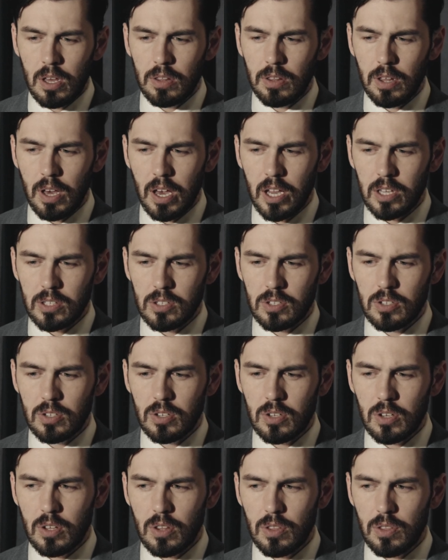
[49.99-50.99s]
that
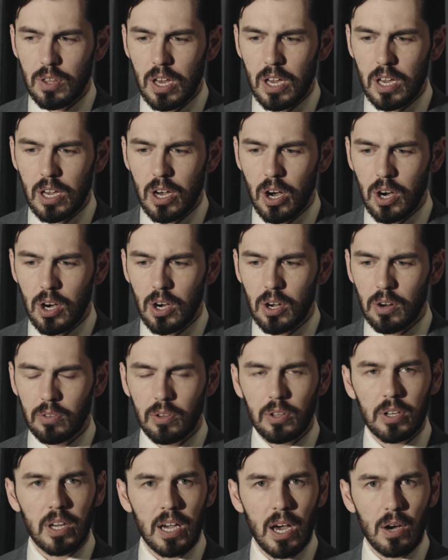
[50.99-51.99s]
they are looking